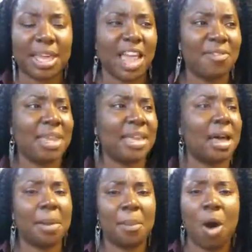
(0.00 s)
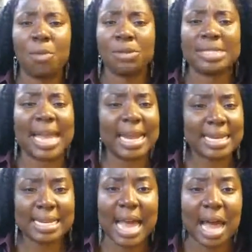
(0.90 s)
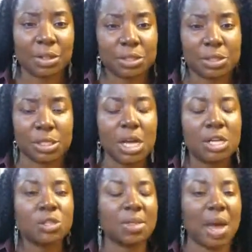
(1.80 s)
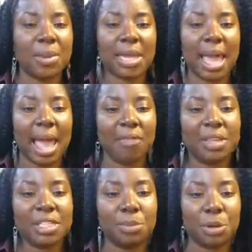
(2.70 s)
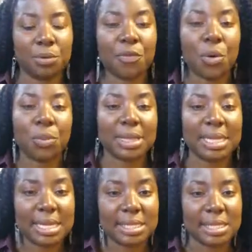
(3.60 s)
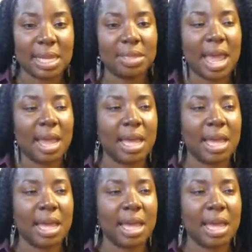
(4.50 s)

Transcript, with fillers: They gave me um, almost $90 so that we could have this beautiful release and that